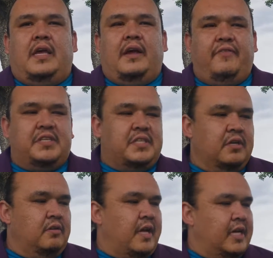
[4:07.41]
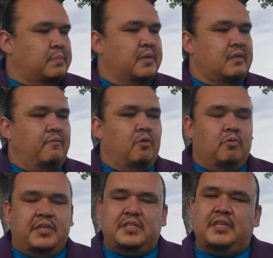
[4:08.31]
every single aspect of
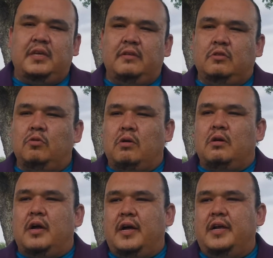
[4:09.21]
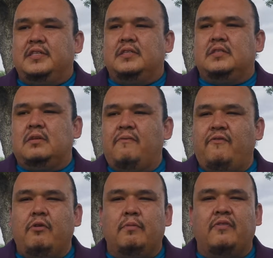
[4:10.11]
what we see through our eyes is some
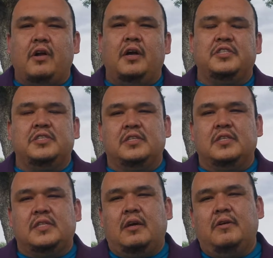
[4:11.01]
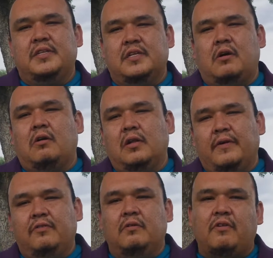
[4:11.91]
form of consciousness. Now, is it our
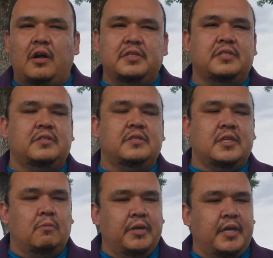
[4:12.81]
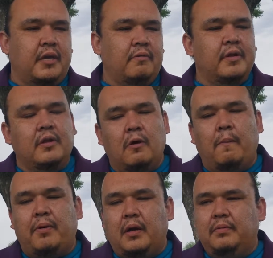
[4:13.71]
level of consciousness that we carry?
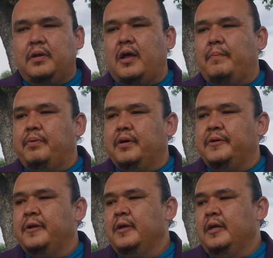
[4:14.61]
No, probably not, but